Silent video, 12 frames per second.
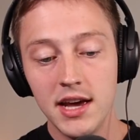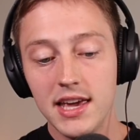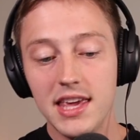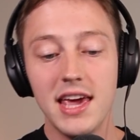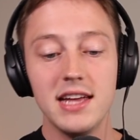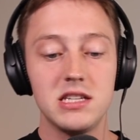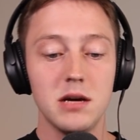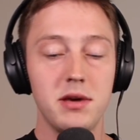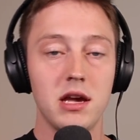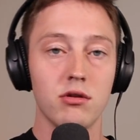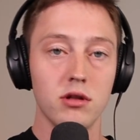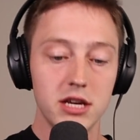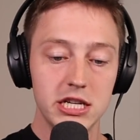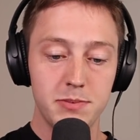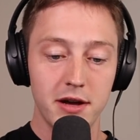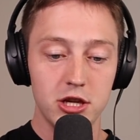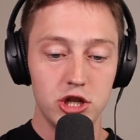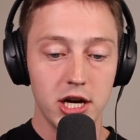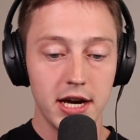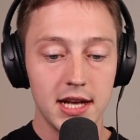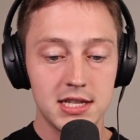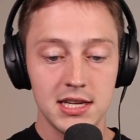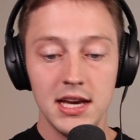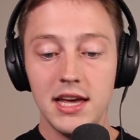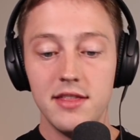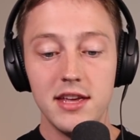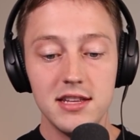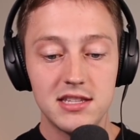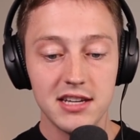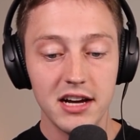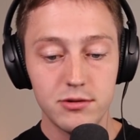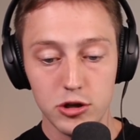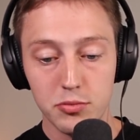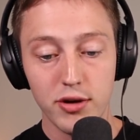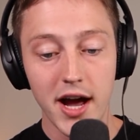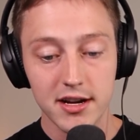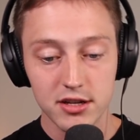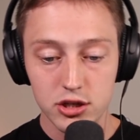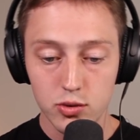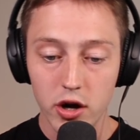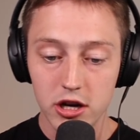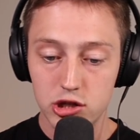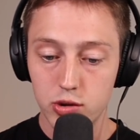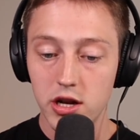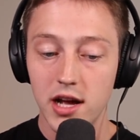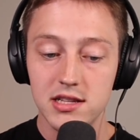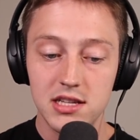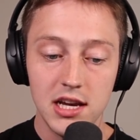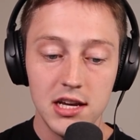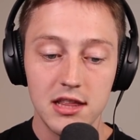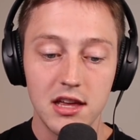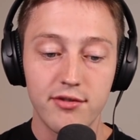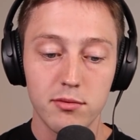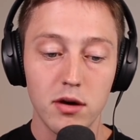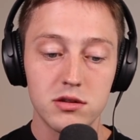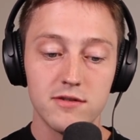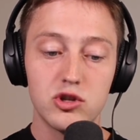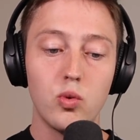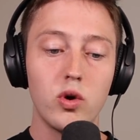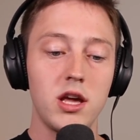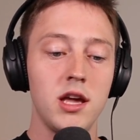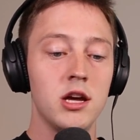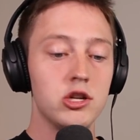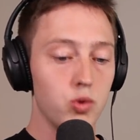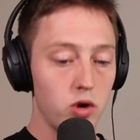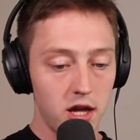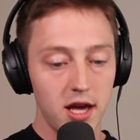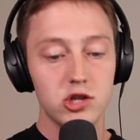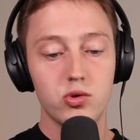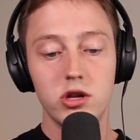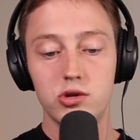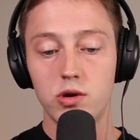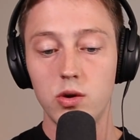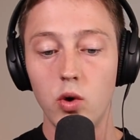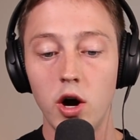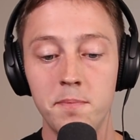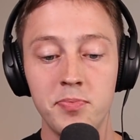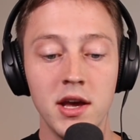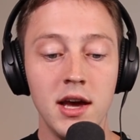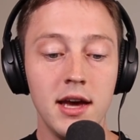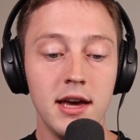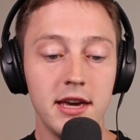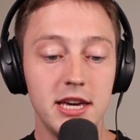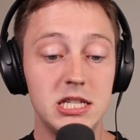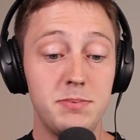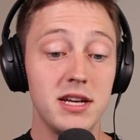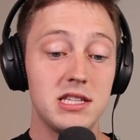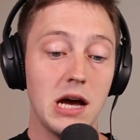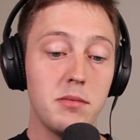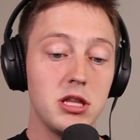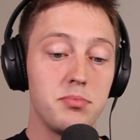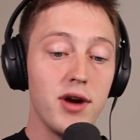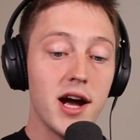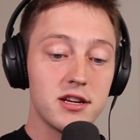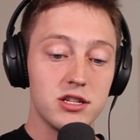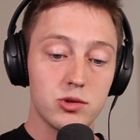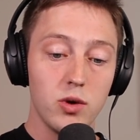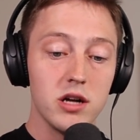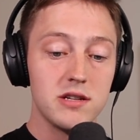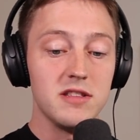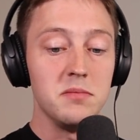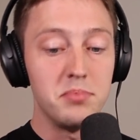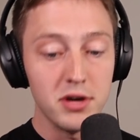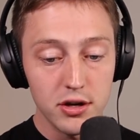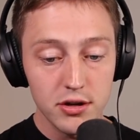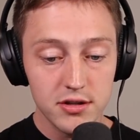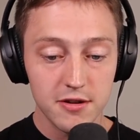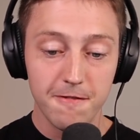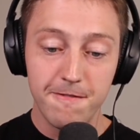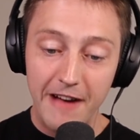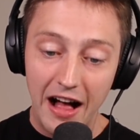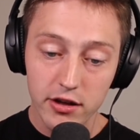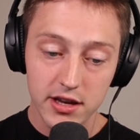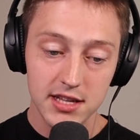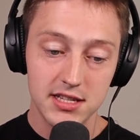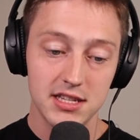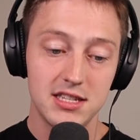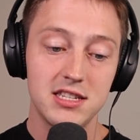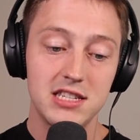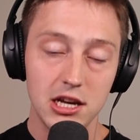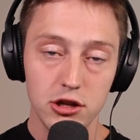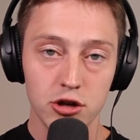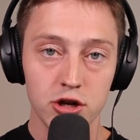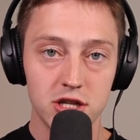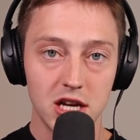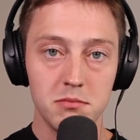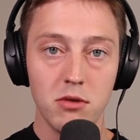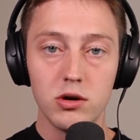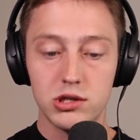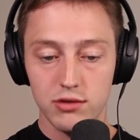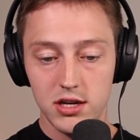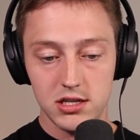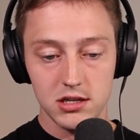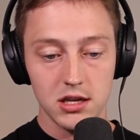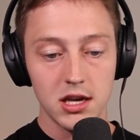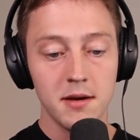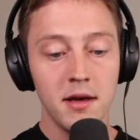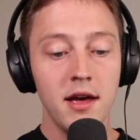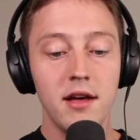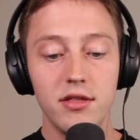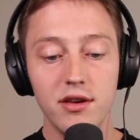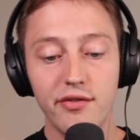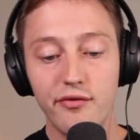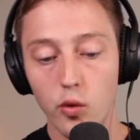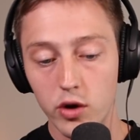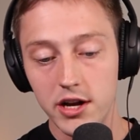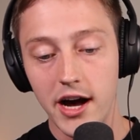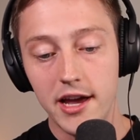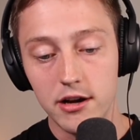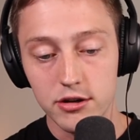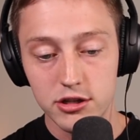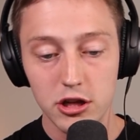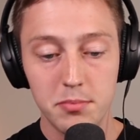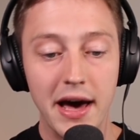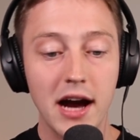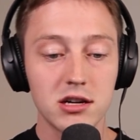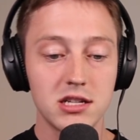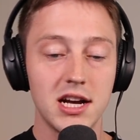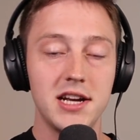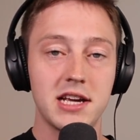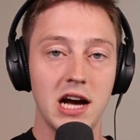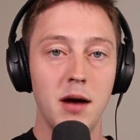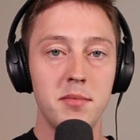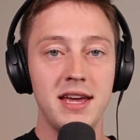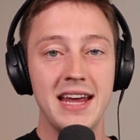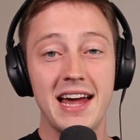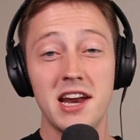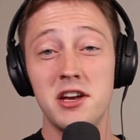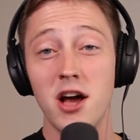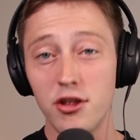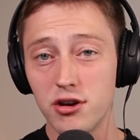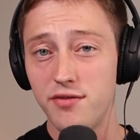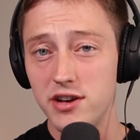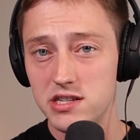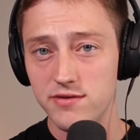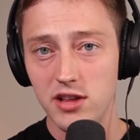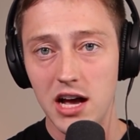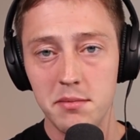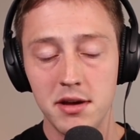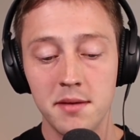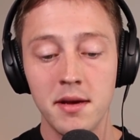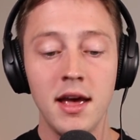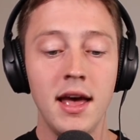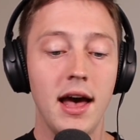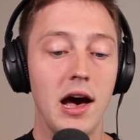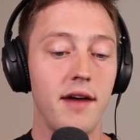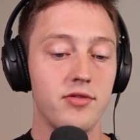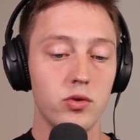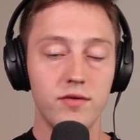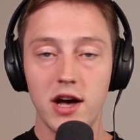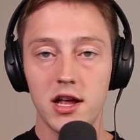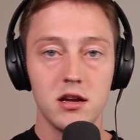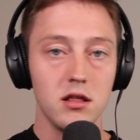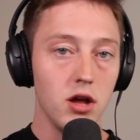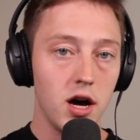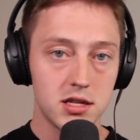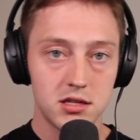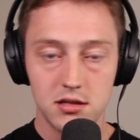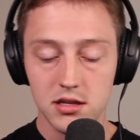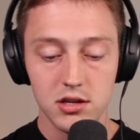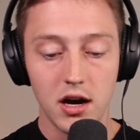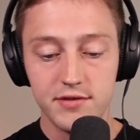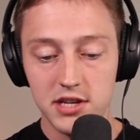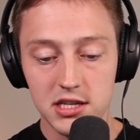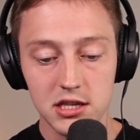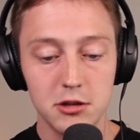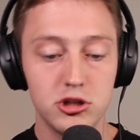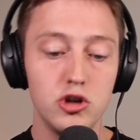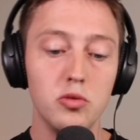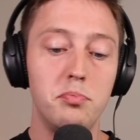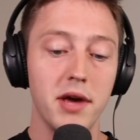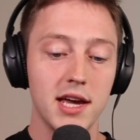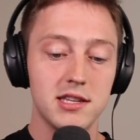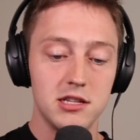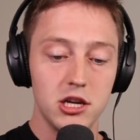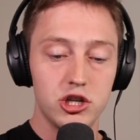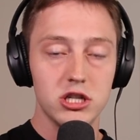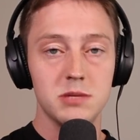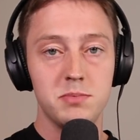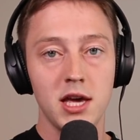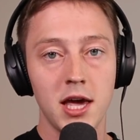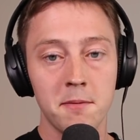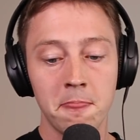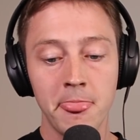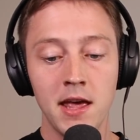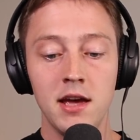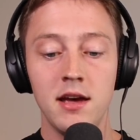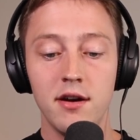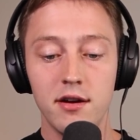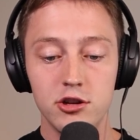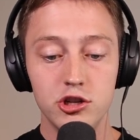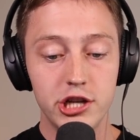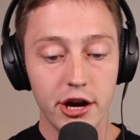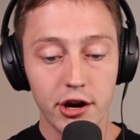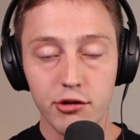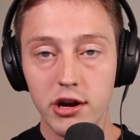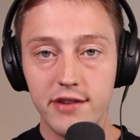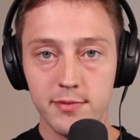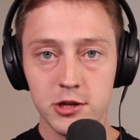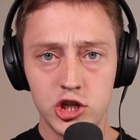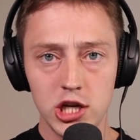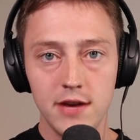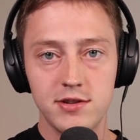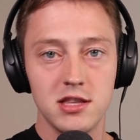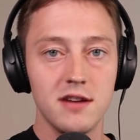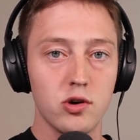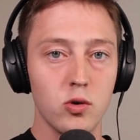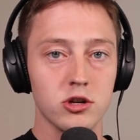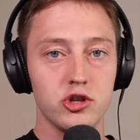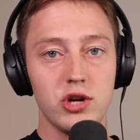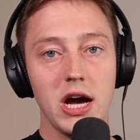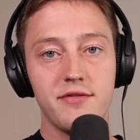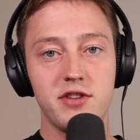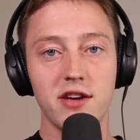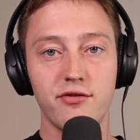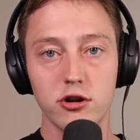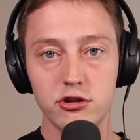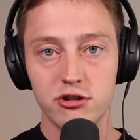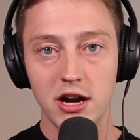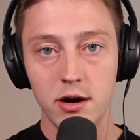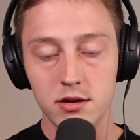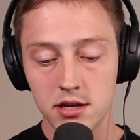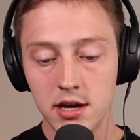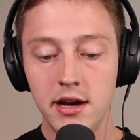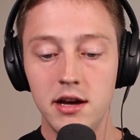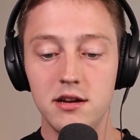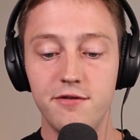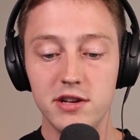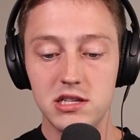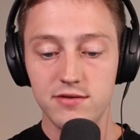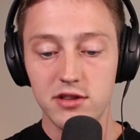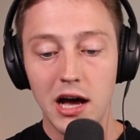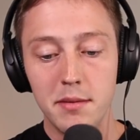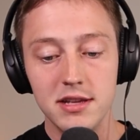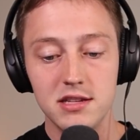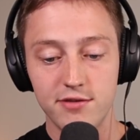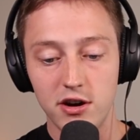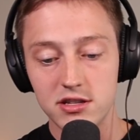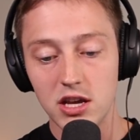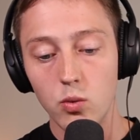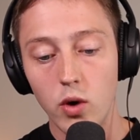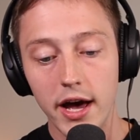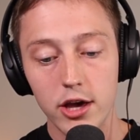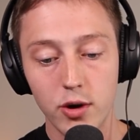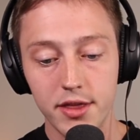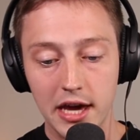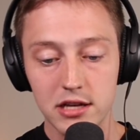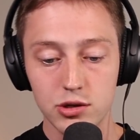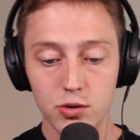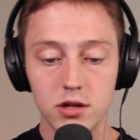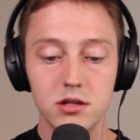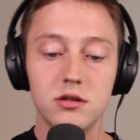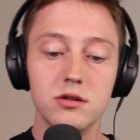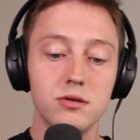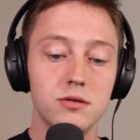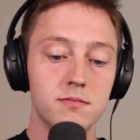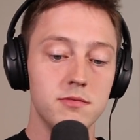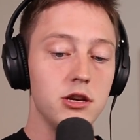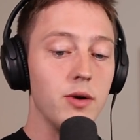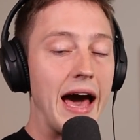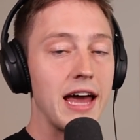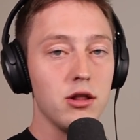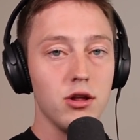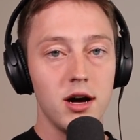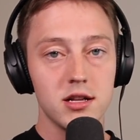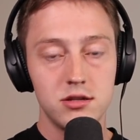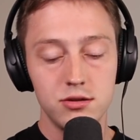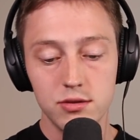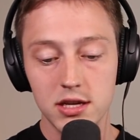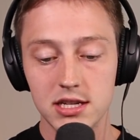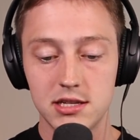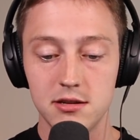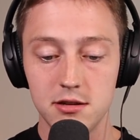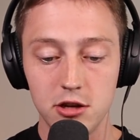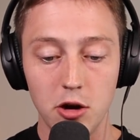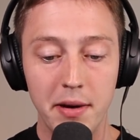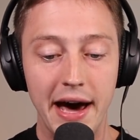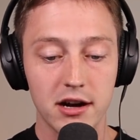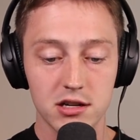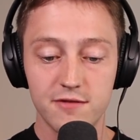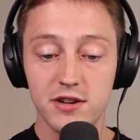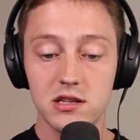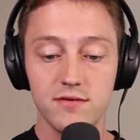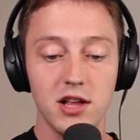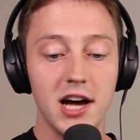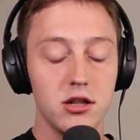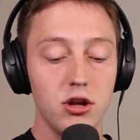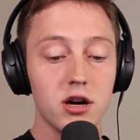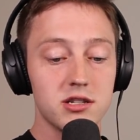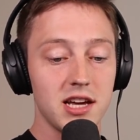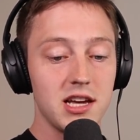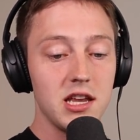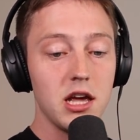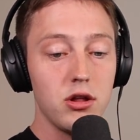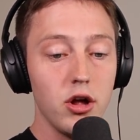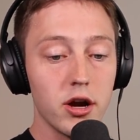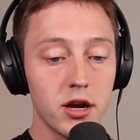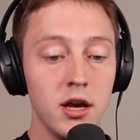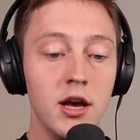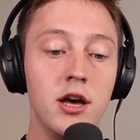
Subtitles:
He ends up being released by the Giants, then signs with their practice squad in 2019, and then for most of 2020 and 2021, he spent time on the practice squads of the Bills, Falcons, Steelers, and most recently, the 49ers. So the Packers decided to come in, add another defensive lineman after we've added lots this offseason, the two biggest additions being Jaron Reed from the Chiefs, and then, of course, drafting first-round defensive lineman Devontae White, who I think is going to, you know, add a lot to this, you know, Packers offensive line alongside Kenny Clark.